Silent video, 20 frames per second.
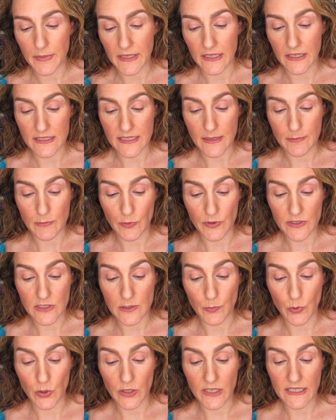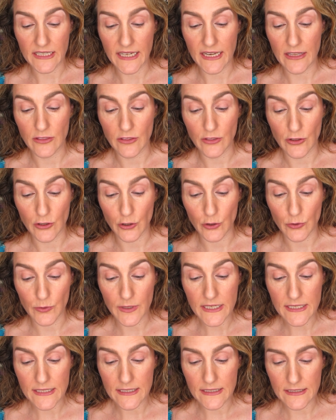because I'm going to put it in the
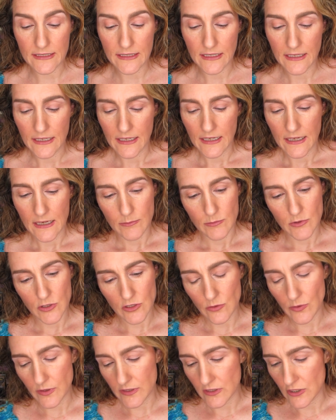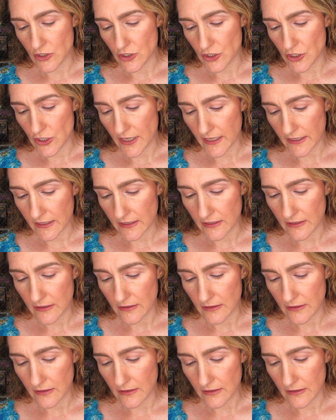crease. I'm just going to check